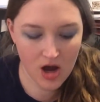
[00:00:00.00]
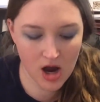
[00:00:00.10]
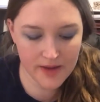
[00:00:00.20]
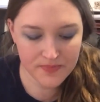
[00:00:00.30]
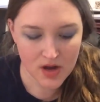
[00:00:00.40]

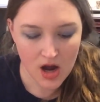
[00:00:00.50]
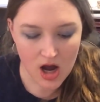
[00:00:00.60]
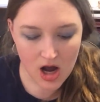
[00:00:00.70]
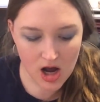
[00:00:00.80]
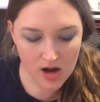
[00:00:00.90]
Right.
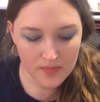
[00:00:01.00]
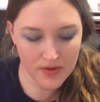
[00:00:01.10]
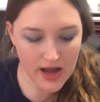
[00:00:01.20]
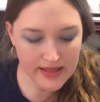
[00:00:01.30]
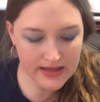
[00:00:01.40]

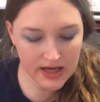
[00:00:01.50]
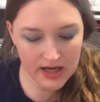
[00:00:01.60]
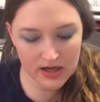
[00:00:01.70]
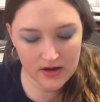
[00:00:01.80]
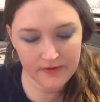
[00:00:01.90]
And
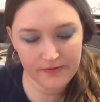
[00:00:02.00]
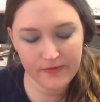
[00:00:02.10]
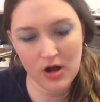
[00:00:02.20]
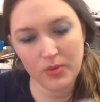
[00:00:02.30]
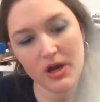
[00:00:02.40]
then
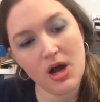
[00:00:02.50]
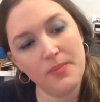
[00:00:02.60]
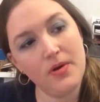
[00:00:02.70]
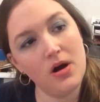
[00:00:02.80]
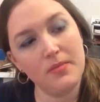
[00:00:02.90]
following
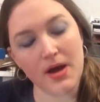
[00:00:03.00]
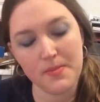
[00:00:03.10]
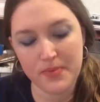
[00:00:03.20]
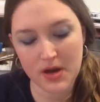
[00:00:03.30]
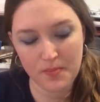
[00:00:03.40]
up on my
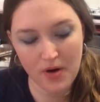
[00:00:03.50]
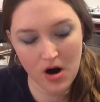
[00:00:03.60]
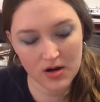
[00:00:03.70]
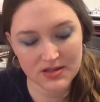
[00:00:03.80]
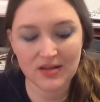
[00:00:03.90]
big
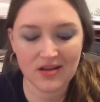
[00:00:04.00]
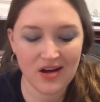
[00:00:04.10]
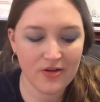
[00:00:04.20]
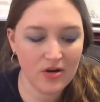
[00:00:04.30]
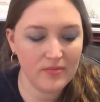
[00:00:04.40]
parks, I think the
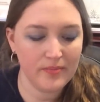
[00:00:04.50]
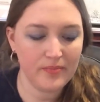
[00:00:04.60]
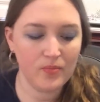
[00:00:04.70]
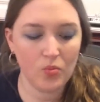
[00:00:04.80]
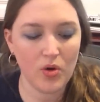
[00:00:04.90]
other
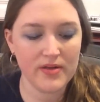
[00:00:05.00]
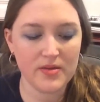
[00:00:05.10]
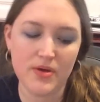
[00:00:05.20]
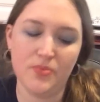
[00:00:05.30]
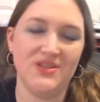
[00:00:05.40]
one
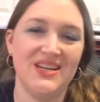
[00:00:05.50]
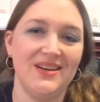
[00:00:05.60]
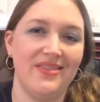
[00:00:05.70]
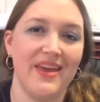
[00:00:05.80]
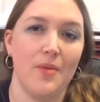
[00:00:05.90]
that people tend
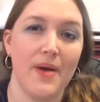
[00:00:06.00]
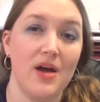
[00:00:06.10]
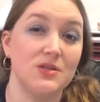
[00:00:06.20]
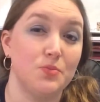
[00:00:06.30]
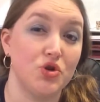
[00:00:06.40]
to think
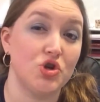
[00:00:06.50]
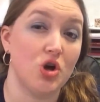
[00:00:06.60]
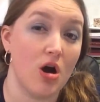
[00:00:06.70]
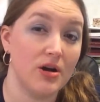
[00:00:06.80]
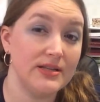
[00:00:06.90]
about is Busch
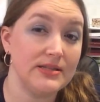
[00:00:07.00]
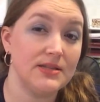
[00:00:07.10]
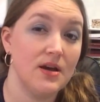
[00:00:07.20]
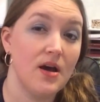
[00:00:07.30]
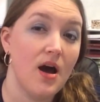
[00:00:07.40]
Gardens,